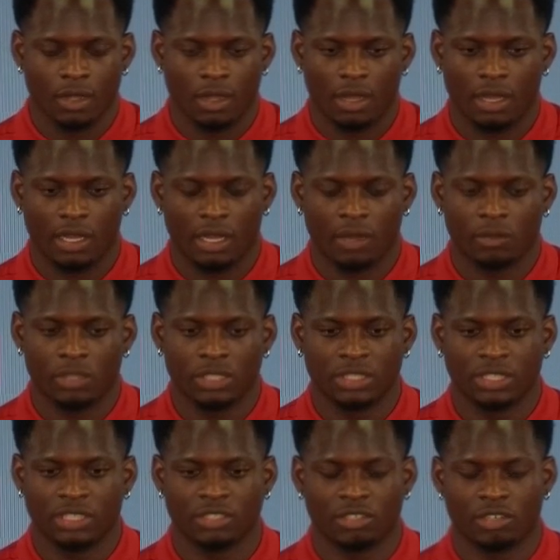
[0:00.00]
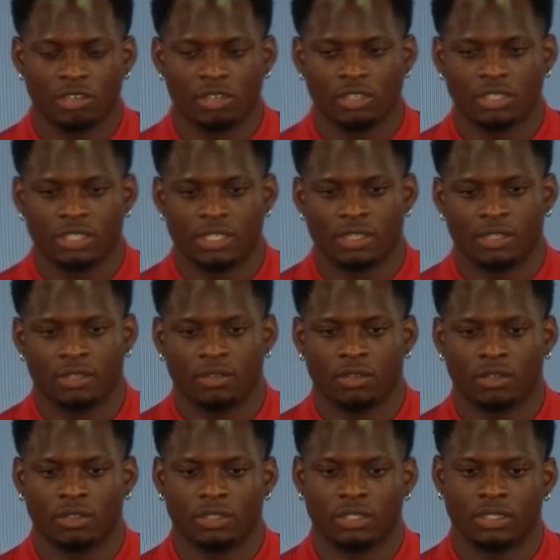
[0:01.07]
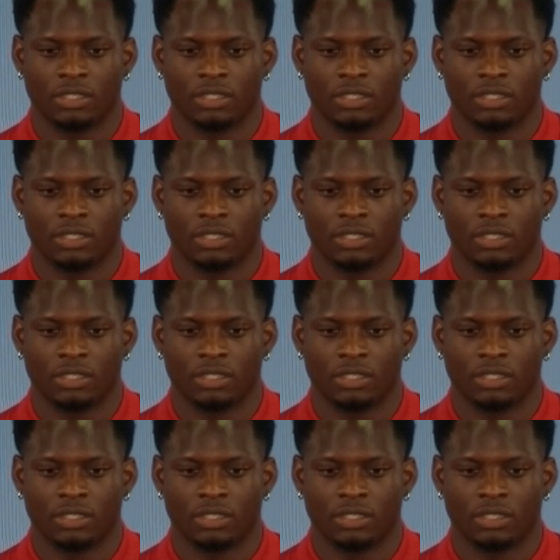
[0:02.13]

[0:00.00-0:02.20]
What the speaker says: I really just learned, you know,